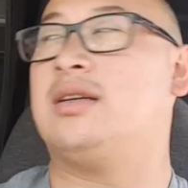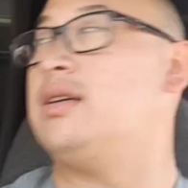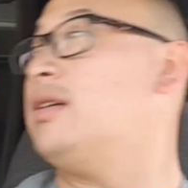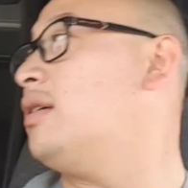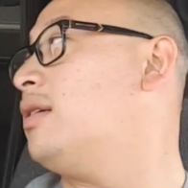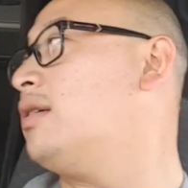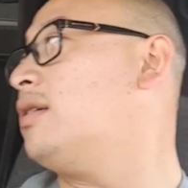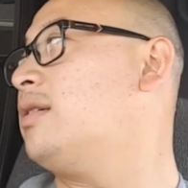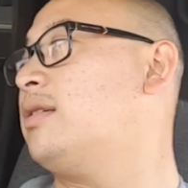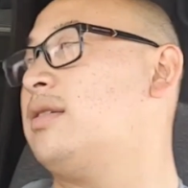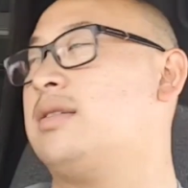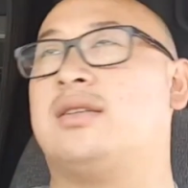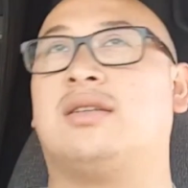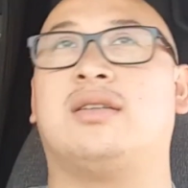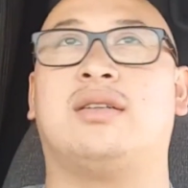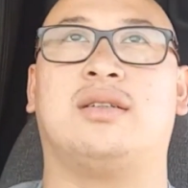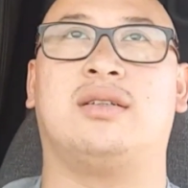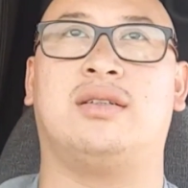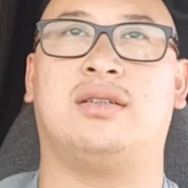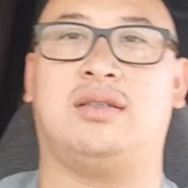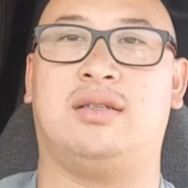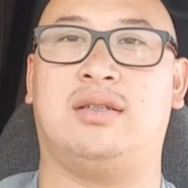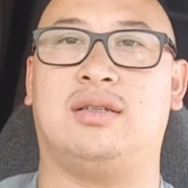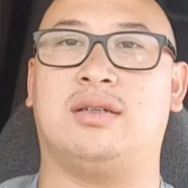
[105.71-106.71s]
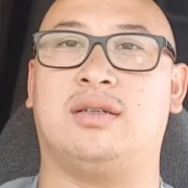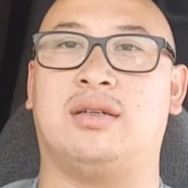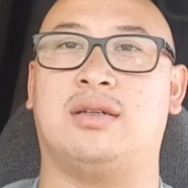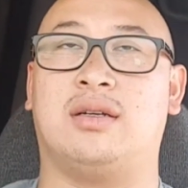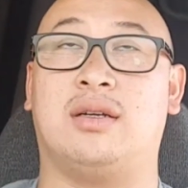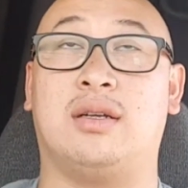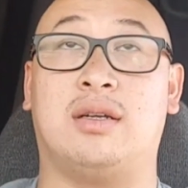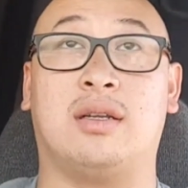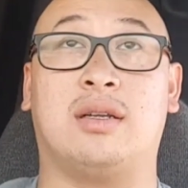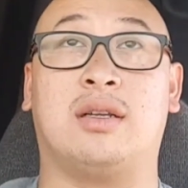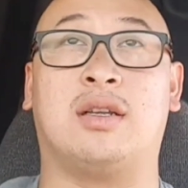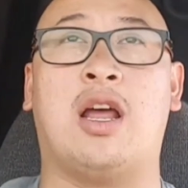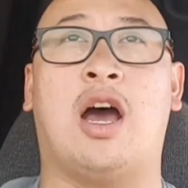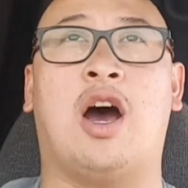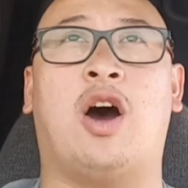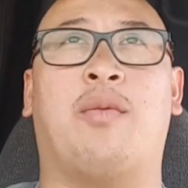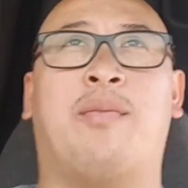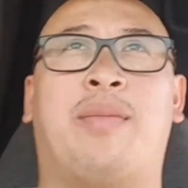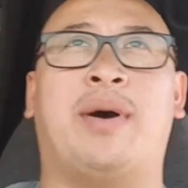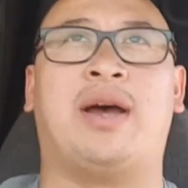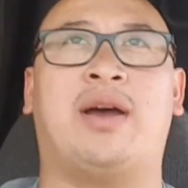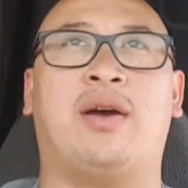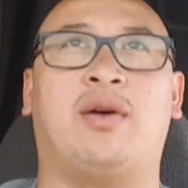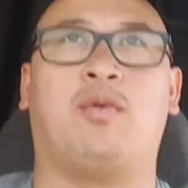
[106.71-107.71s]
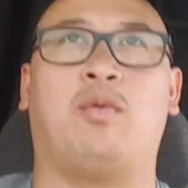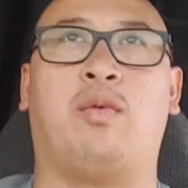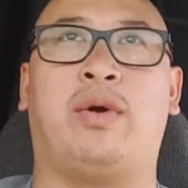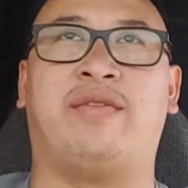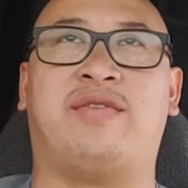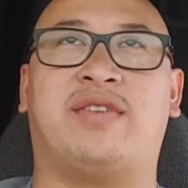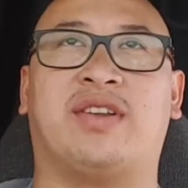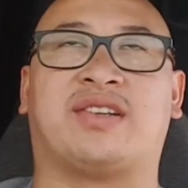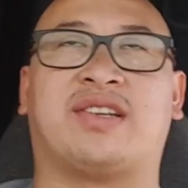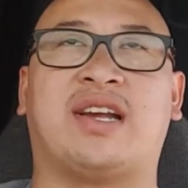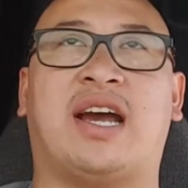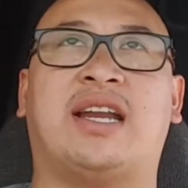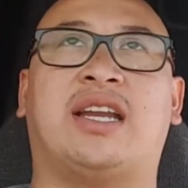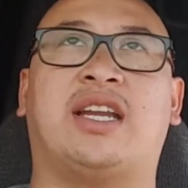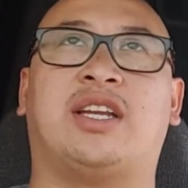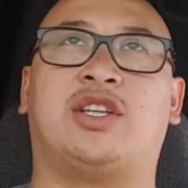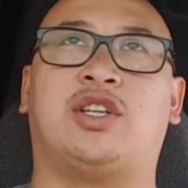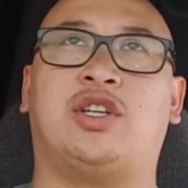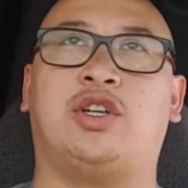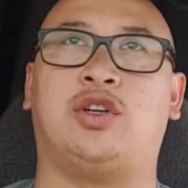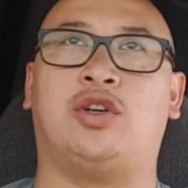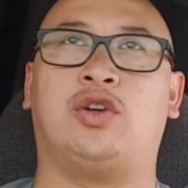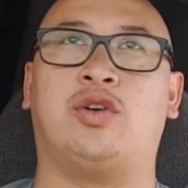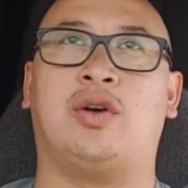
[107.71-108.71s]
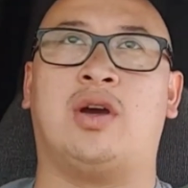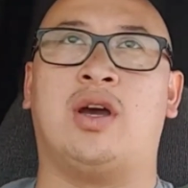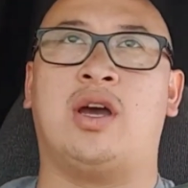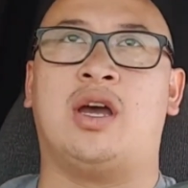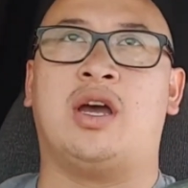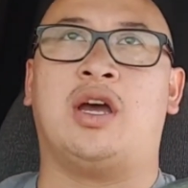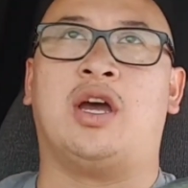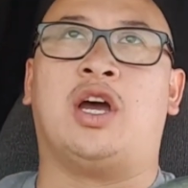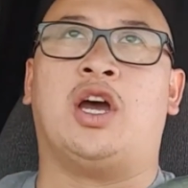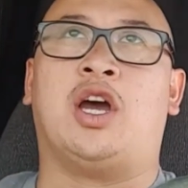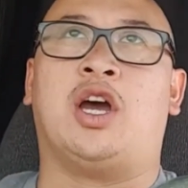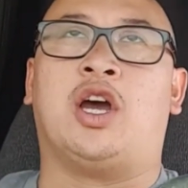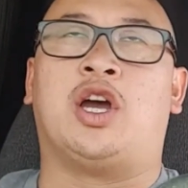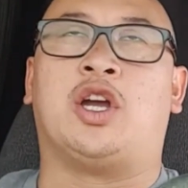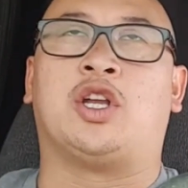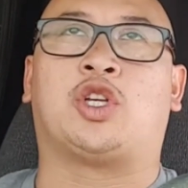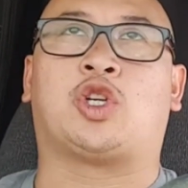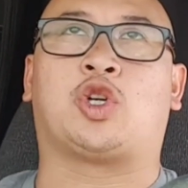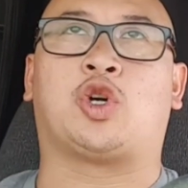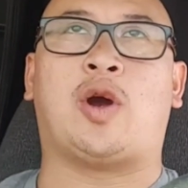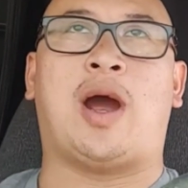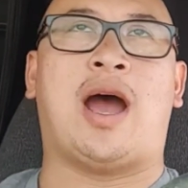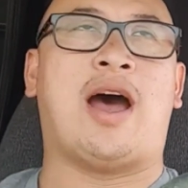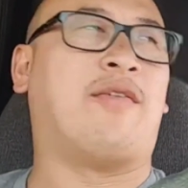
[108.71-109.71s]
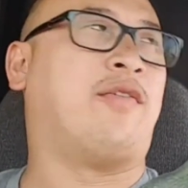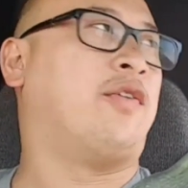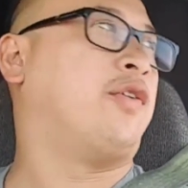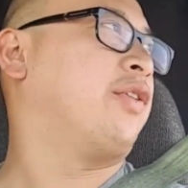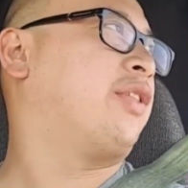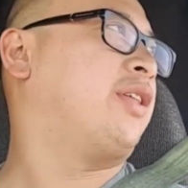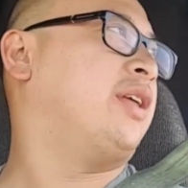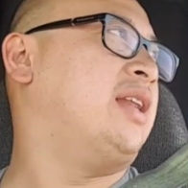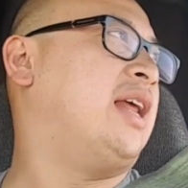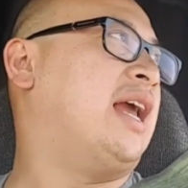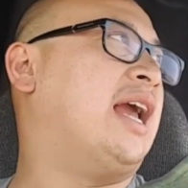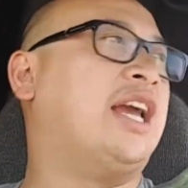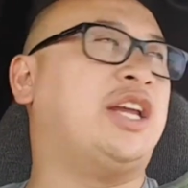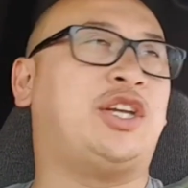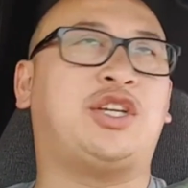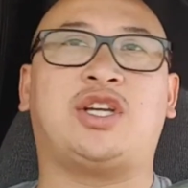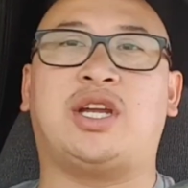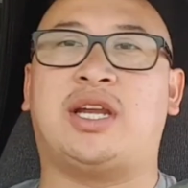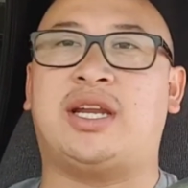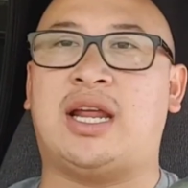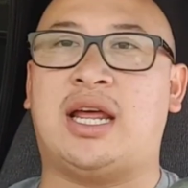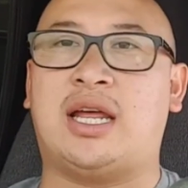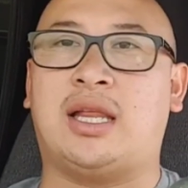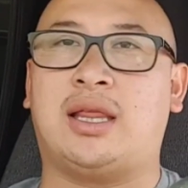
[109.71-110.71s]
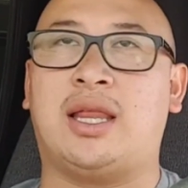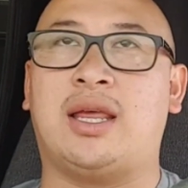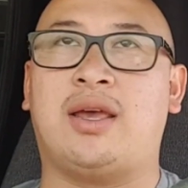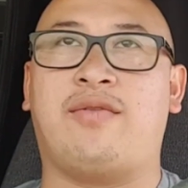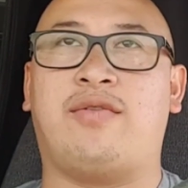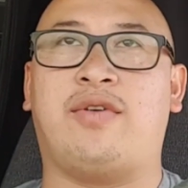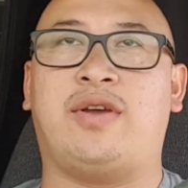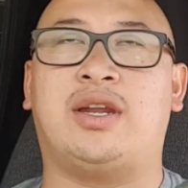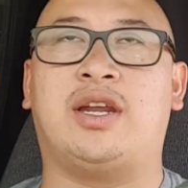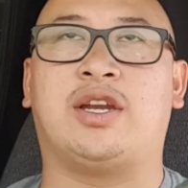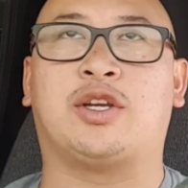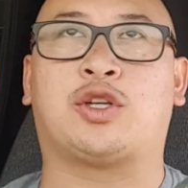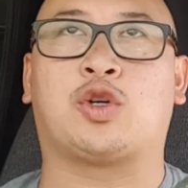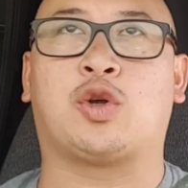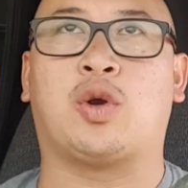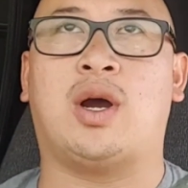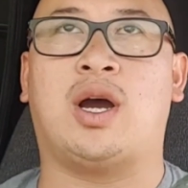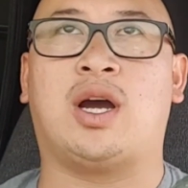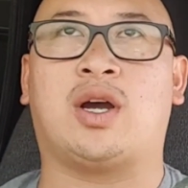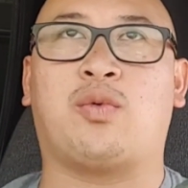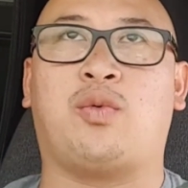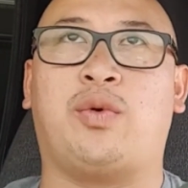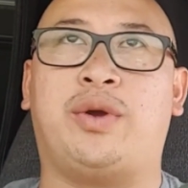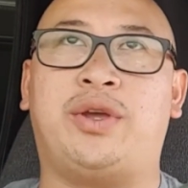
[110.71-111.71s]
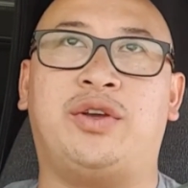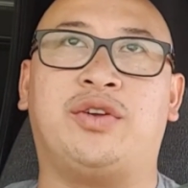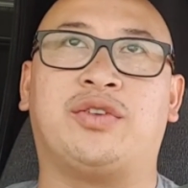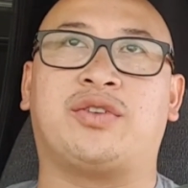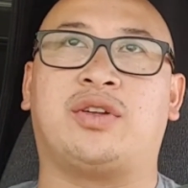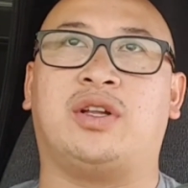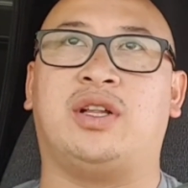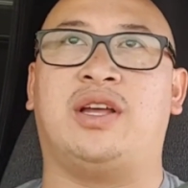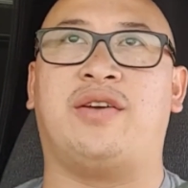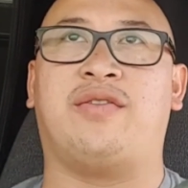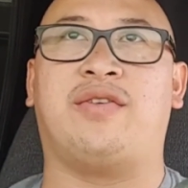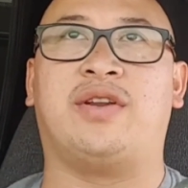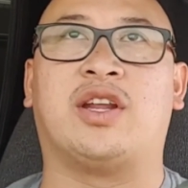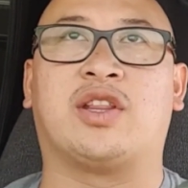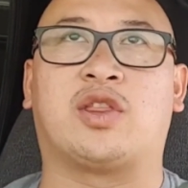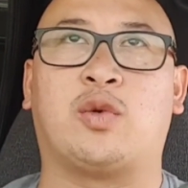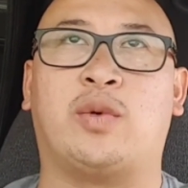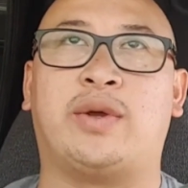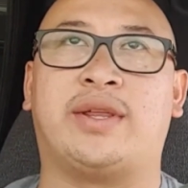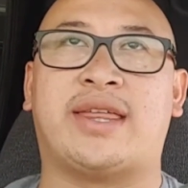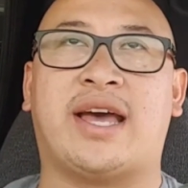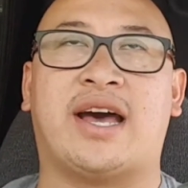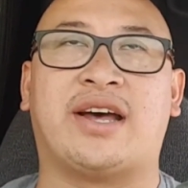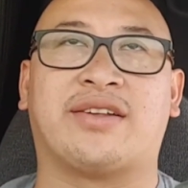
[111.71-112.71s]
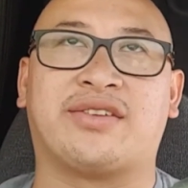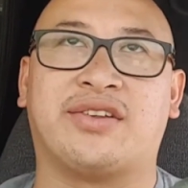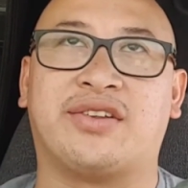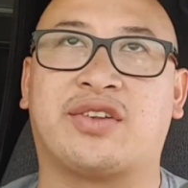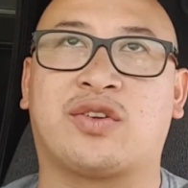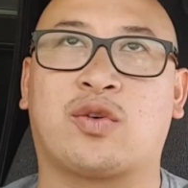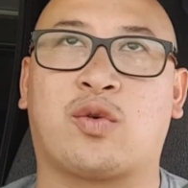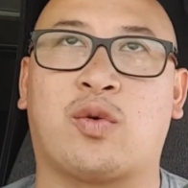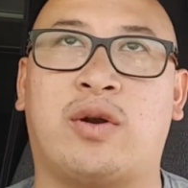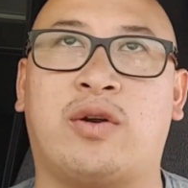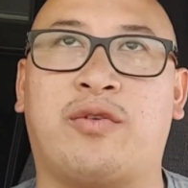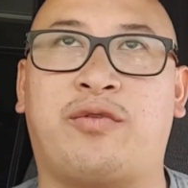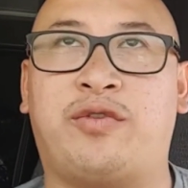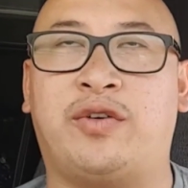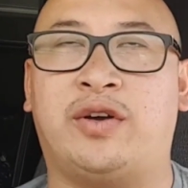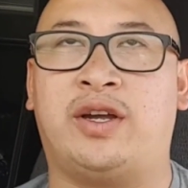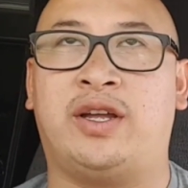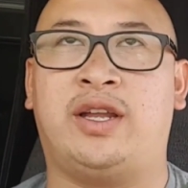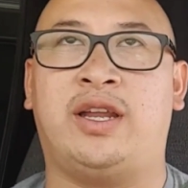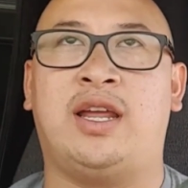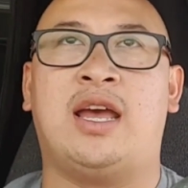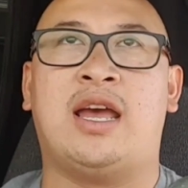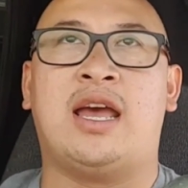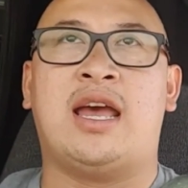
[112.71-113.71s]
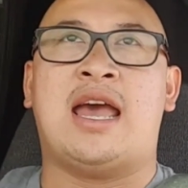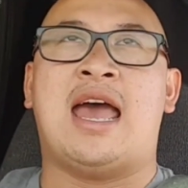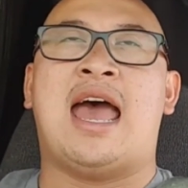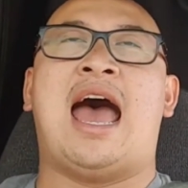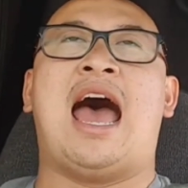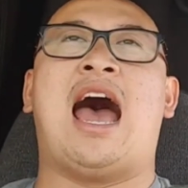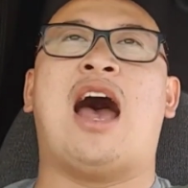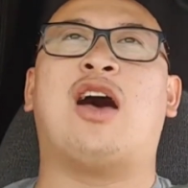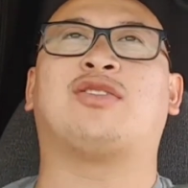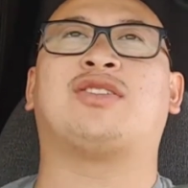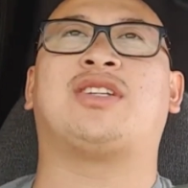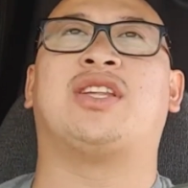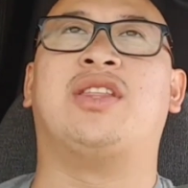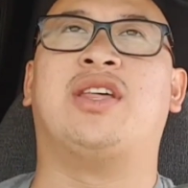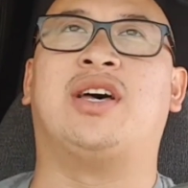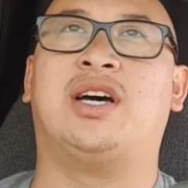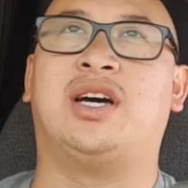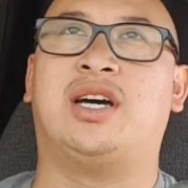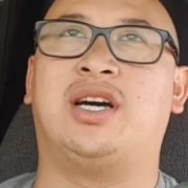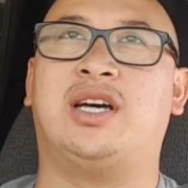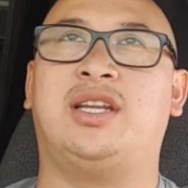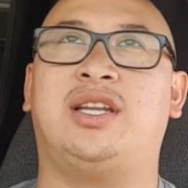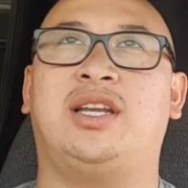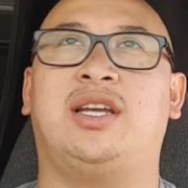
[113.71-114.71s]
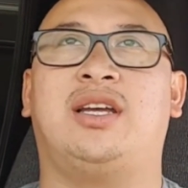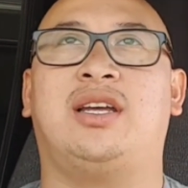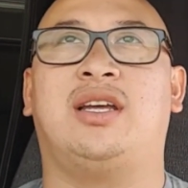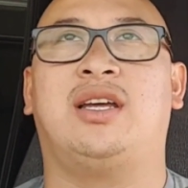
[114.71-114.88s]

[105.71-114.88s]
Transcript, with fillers: look so shitty. No, but we've decided to travel the nation and live in a truck. We used to live in a 3,000 square foot house in the hood.